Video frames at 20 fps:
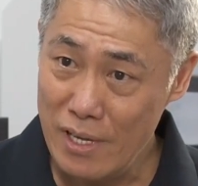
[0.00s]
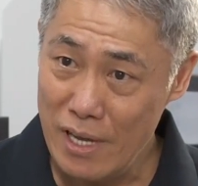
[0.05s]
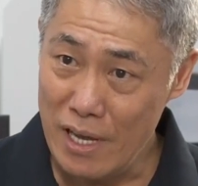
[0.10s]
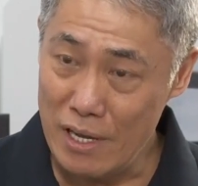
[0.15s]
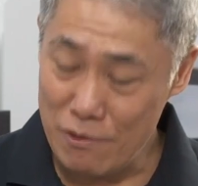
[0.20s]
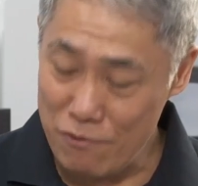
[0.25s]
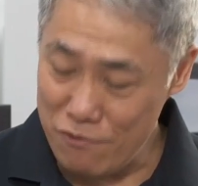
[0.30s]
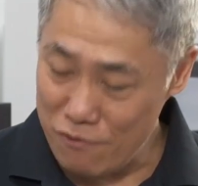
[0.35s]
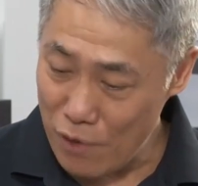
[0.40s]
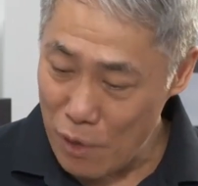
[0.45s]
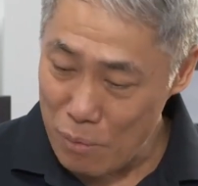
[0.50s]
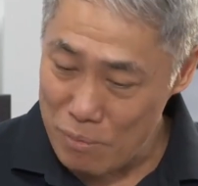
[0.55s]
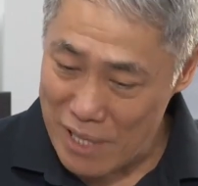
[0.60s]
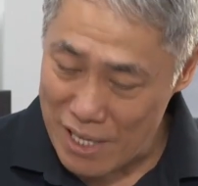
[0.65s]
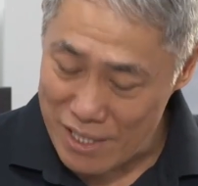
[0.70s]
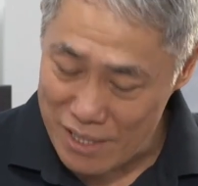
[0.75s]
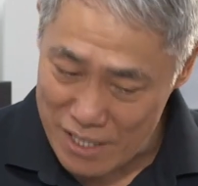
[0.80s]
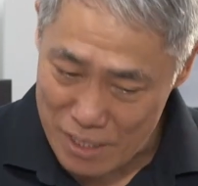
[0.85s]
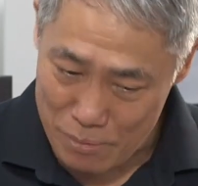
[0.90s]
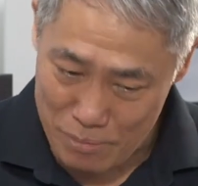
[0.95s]
And from
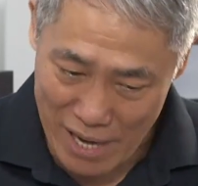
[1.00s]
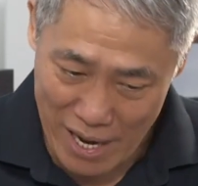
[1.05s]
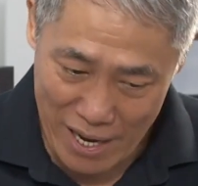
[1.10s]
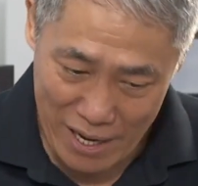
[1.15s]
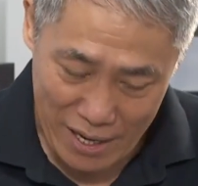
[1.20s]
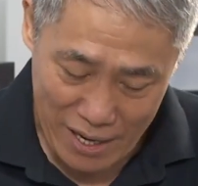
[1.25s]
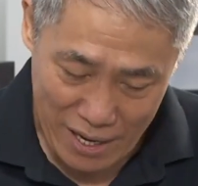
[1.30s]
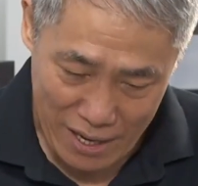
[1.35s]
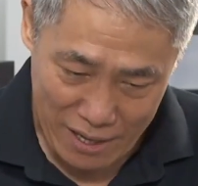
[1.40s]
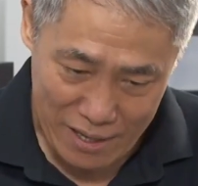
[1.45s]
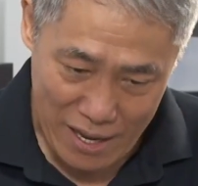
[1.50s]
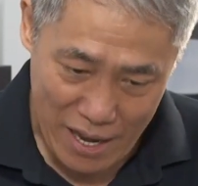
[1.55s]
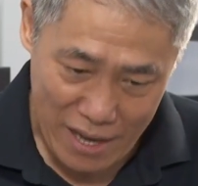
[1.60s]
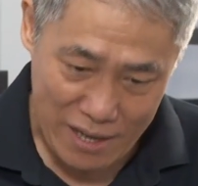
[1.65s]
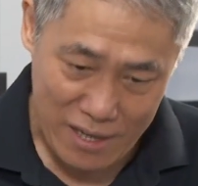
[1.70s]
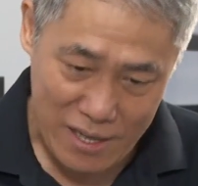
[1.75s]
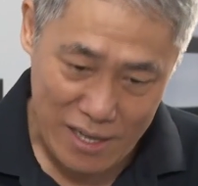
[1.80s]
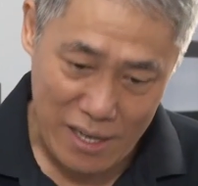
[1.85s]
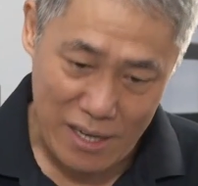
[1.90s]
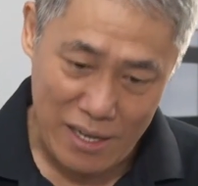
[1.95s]
that deep
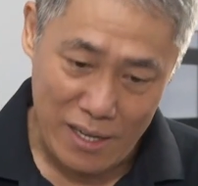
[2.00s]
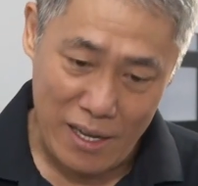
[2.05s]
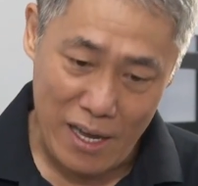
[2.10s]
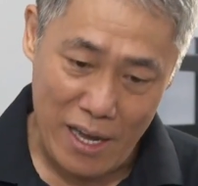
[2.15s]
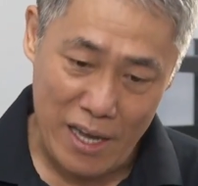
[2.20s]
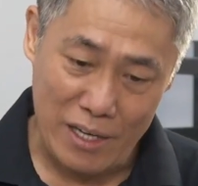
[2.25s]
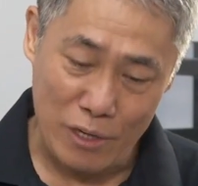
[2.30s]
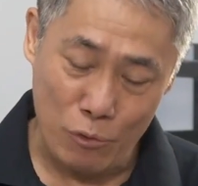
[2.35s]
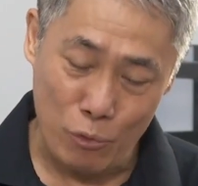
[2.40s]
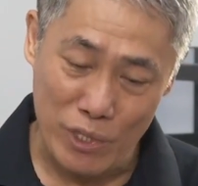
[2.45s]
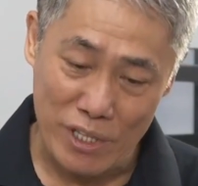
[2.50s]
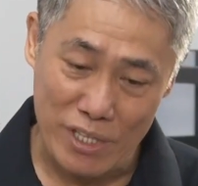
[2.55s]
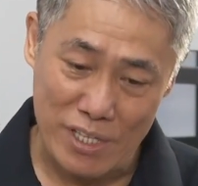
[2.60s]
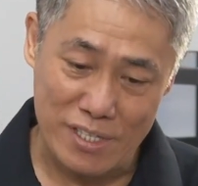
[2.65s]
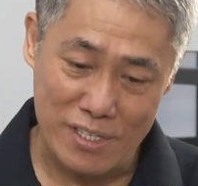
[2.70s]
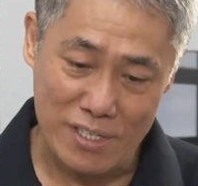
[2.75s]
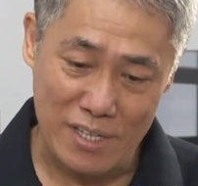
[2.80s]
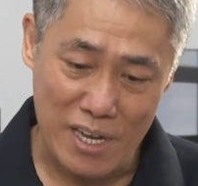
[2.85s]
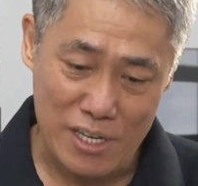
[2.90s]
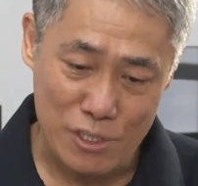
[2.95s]
anchor, and we
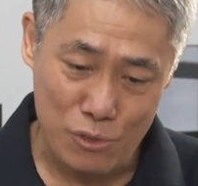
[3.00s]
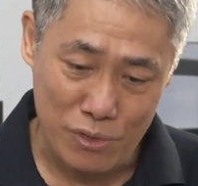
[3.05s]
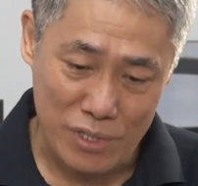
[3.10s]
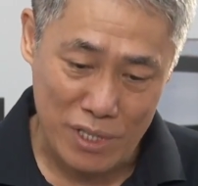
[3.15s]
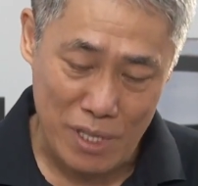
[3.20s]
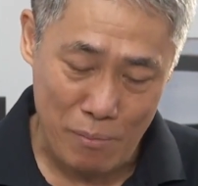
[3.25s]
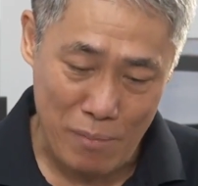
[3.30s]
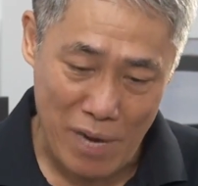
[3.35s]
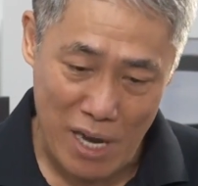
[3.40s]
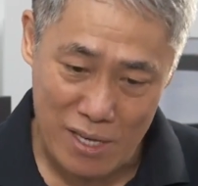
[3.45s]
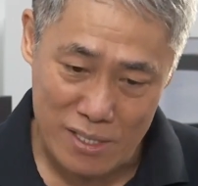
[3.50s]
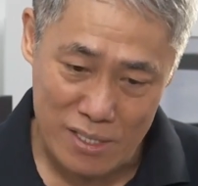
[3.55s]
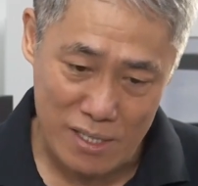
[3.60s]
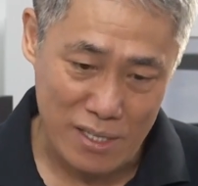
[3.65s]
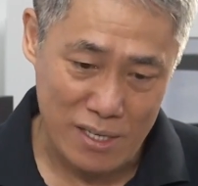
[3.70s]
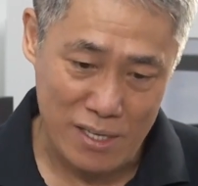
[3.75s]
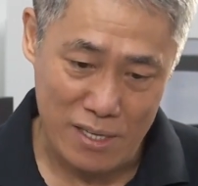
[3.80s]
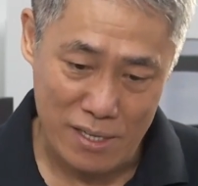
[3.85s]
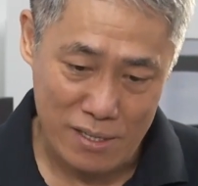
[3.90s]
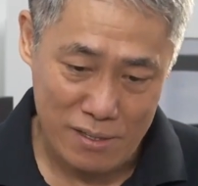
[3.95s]
discussed with
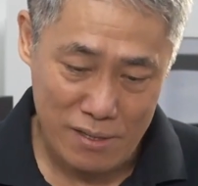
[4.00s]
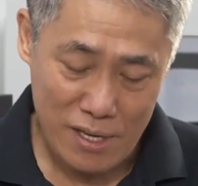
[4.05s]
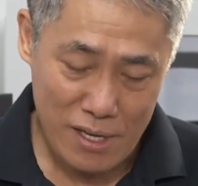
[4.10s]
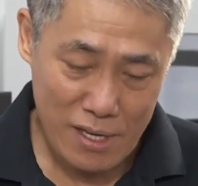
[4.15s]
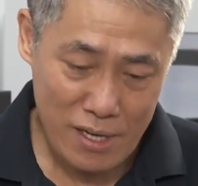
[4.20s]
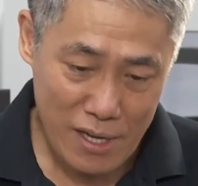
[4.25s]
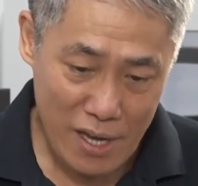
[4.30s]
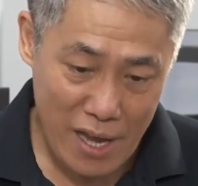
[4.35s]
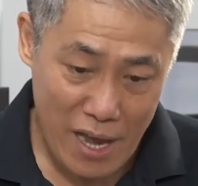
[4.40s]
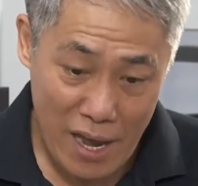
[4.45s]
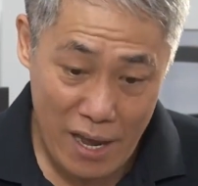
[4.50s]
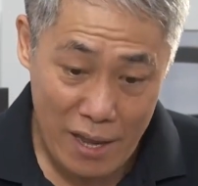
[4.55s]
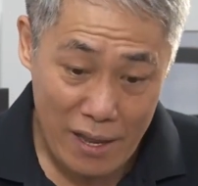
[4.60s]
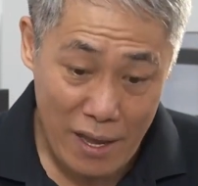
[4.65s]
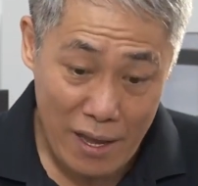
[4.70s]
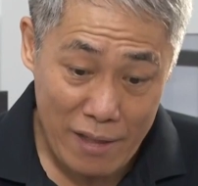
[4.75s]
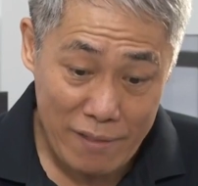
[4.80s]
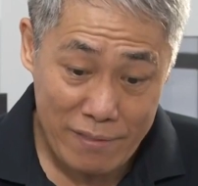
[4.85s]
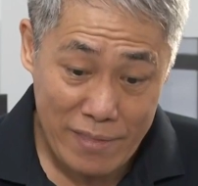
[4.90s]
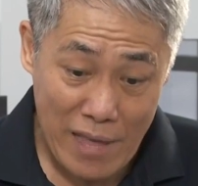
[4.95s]
Temasek, and,
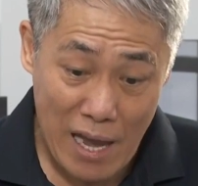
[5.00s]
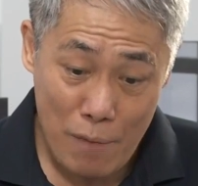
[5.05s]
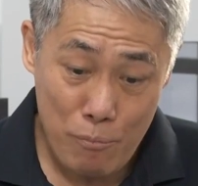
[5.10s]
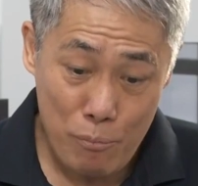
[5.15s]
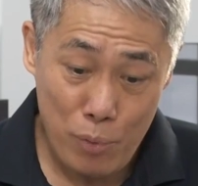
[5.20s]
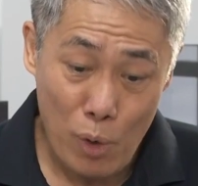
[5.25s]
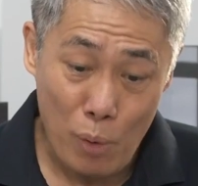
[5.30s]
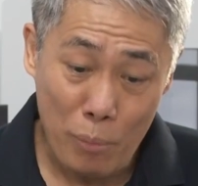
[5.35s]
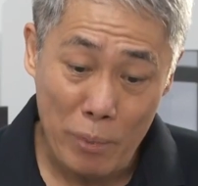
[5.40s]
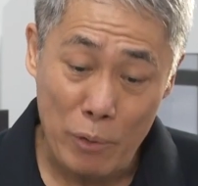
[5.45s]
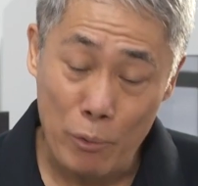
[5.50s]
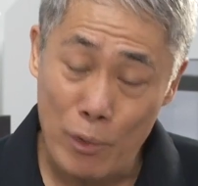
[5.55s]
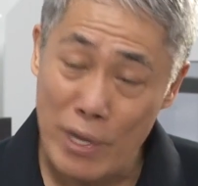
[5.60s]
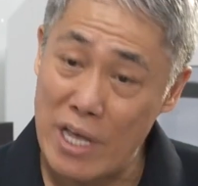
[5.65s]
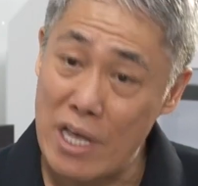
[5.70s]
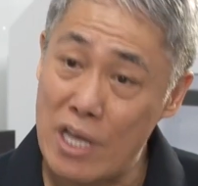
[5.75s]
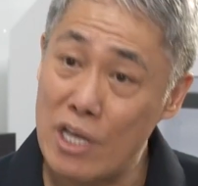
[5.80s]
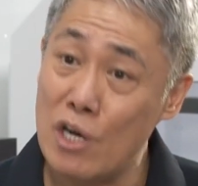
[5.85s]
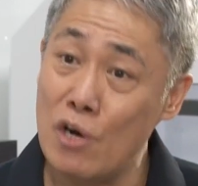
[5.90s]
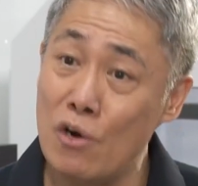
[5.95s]
and that probably we
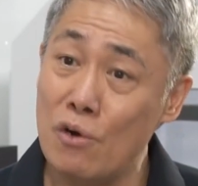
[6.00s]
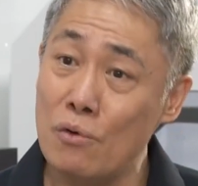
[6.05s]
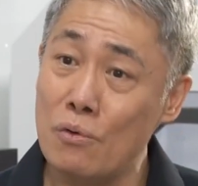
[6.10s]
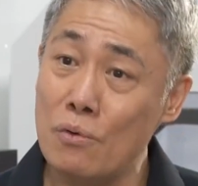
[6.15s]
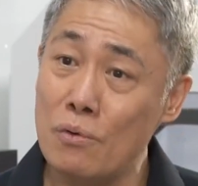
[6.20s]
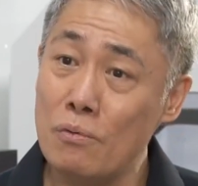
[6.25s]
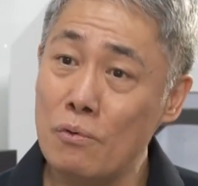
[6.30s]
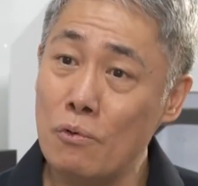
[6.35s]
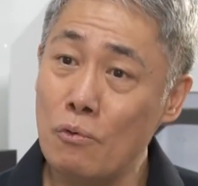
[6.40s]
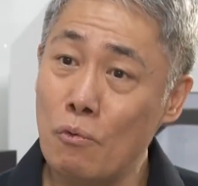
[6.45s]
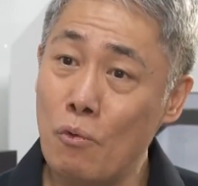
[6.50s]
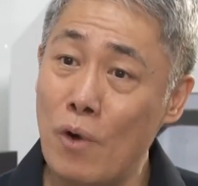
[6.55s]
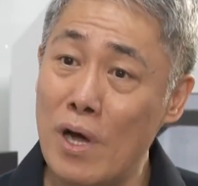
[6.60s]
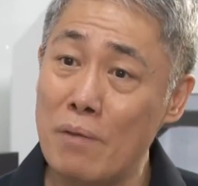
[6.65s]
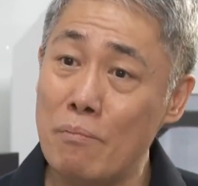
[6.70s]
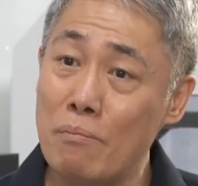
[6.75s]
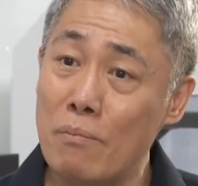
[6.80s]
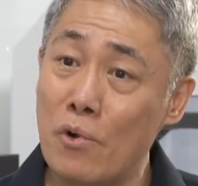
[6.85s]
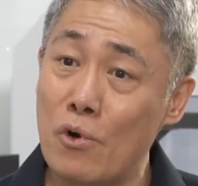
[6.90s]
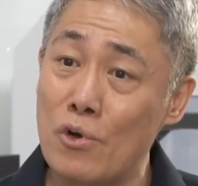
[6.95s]
can go
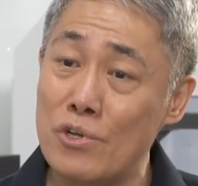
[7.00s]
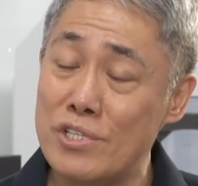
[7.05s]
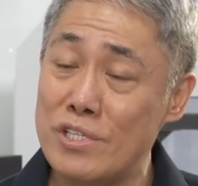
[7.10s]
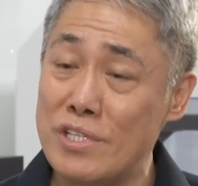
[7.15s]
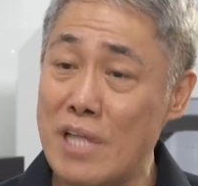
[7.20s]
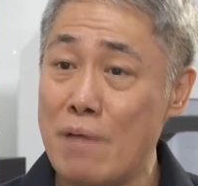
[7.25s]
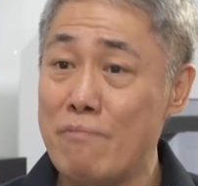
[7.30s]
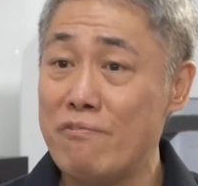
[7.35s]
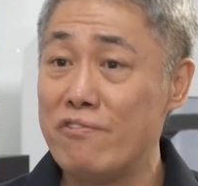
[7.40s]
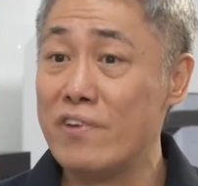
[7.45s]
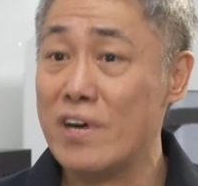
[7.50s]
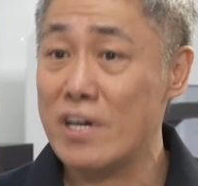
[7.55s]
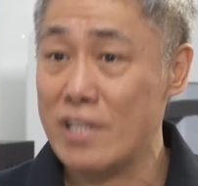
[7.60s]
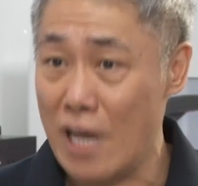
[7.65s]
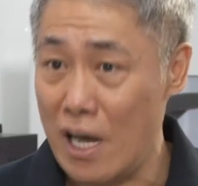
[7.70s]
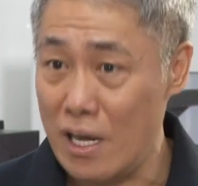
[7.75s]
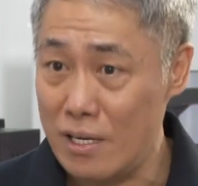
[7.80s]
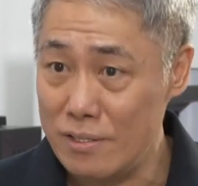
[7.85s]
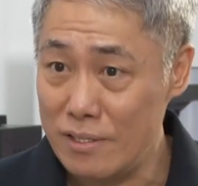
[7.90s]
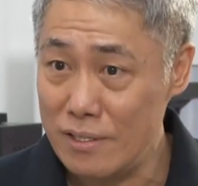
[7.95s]
one more step
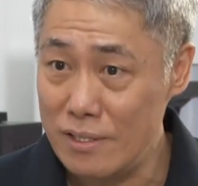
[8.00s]
further.